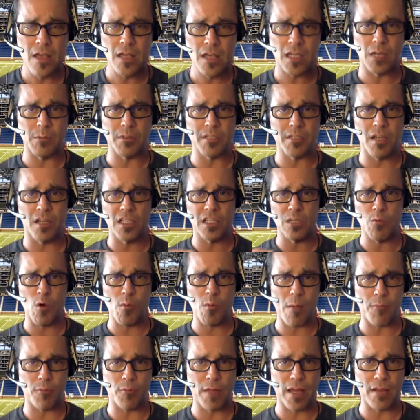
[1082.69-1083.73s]
Going to be telling you more
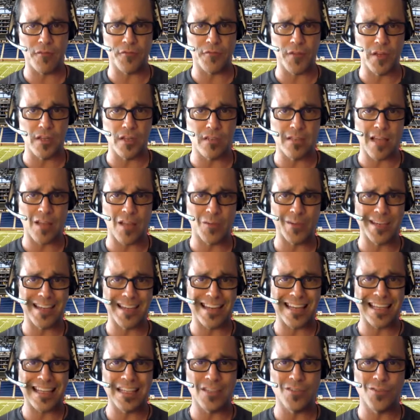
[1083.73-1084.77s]
about Planet Fitness now that we get
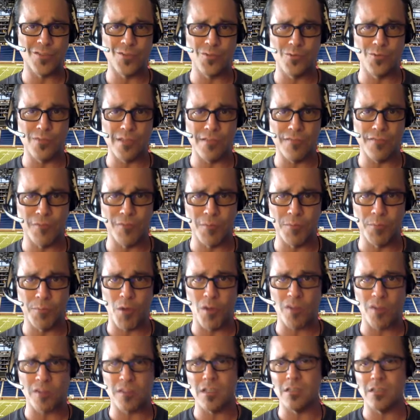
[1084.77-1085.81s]
into the
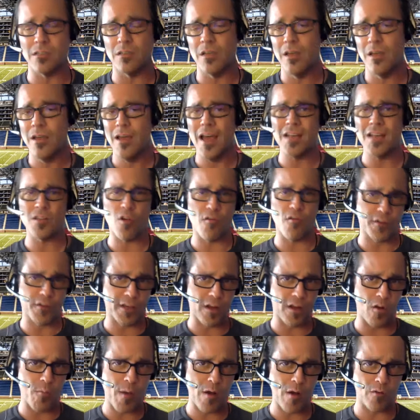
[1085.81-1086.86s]
football season. And don't forget,
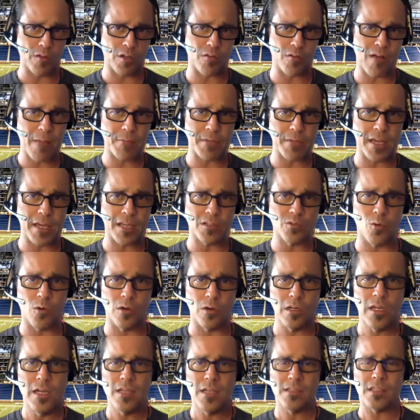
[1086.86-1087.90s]
our Maryland Crab Cake
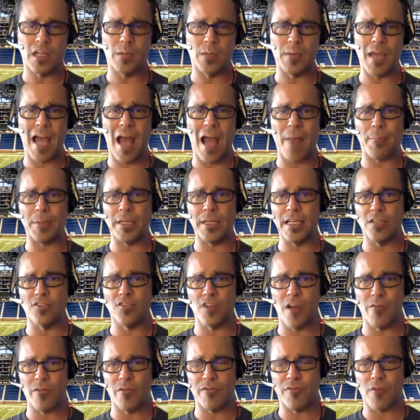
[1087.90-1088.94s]
Tour is going to be happening each
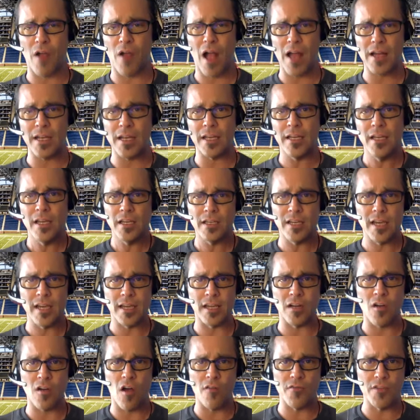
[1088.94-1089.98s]
and every Friday.
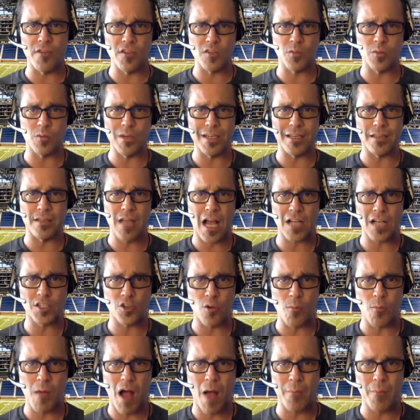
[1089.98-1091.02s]
Kicking it off this week at
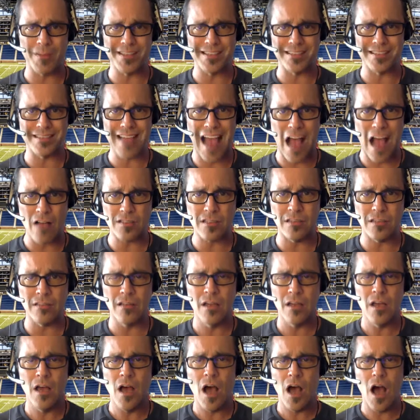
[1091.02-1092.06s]
Nacho Mama's in Towson.
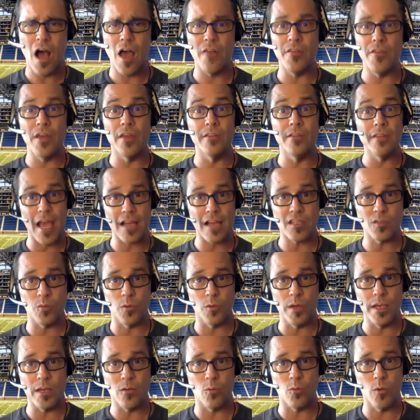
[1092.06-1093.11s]
And then next
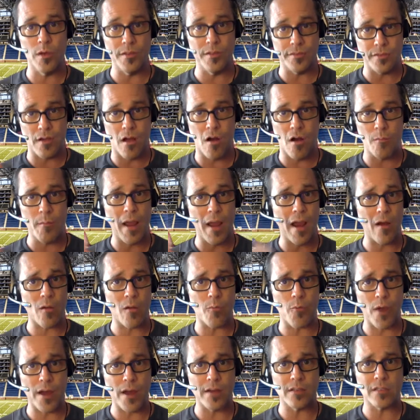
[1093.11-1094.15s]
week with our mayor,
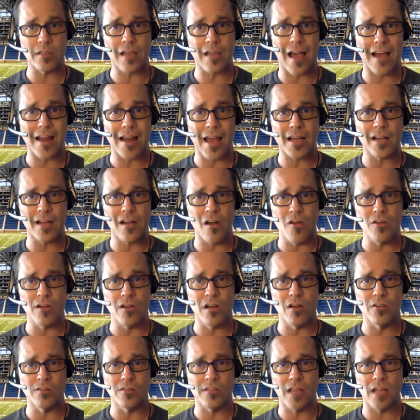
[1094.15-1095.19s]
Brandon Scott, at
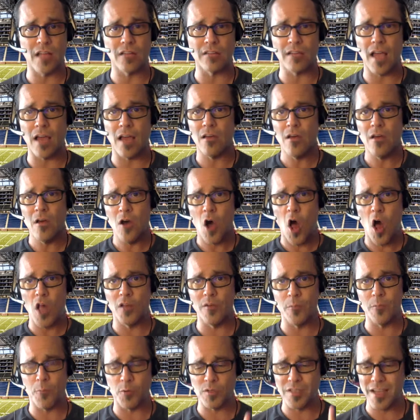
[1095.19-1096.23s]
Coco's downtown. All
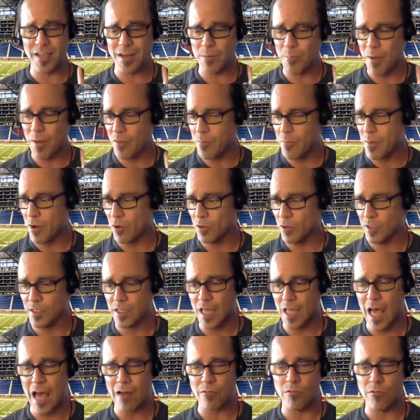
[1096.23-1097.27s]
of it presented by the Maryland
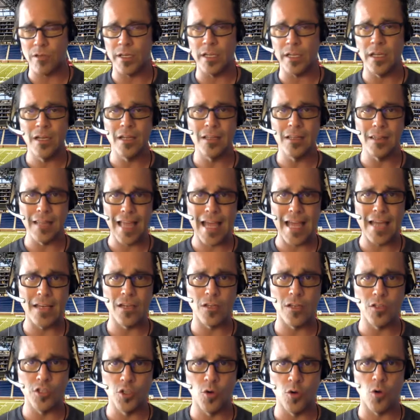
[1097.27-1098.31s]
Lottery. Let
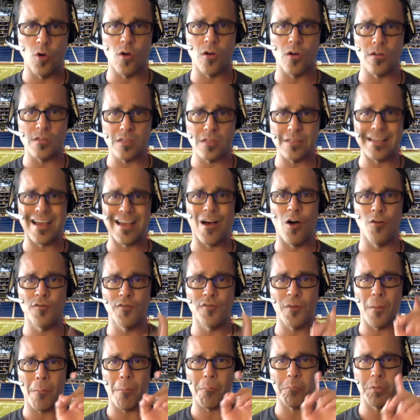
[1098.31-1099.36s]
yourself
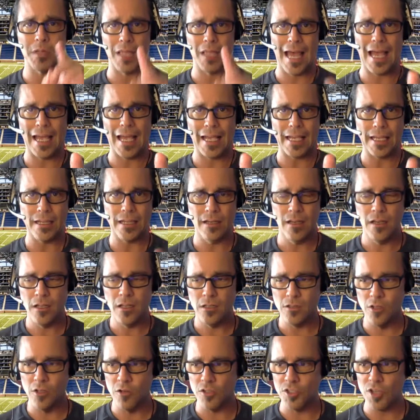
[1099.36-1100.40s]
play.
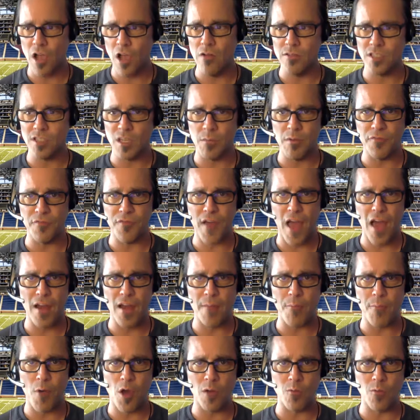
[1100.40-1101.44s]
Luke Jones can be found
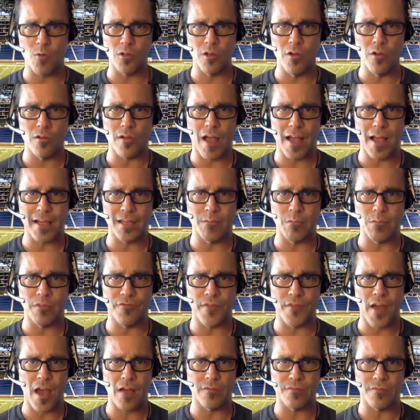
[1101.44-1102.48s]
at Baltimore Luke. I can be
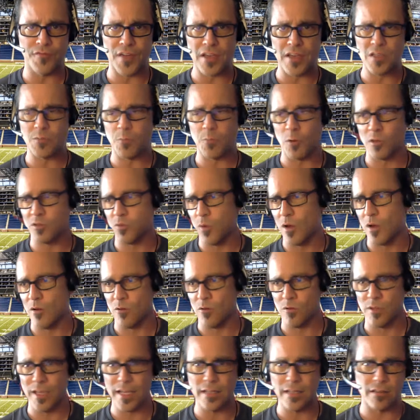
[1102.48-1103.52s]
found Facebook, Twitter,
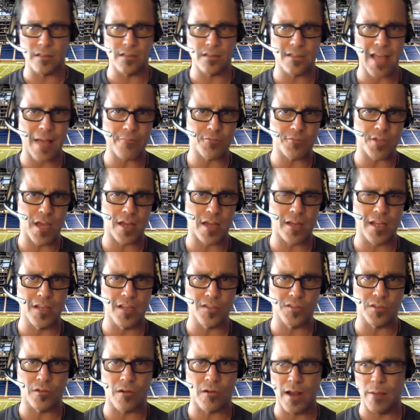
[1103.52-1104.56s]
LinkedIn, Snapchat,
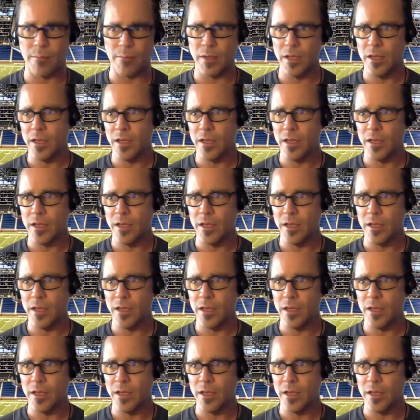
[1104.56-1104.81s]
Instagram.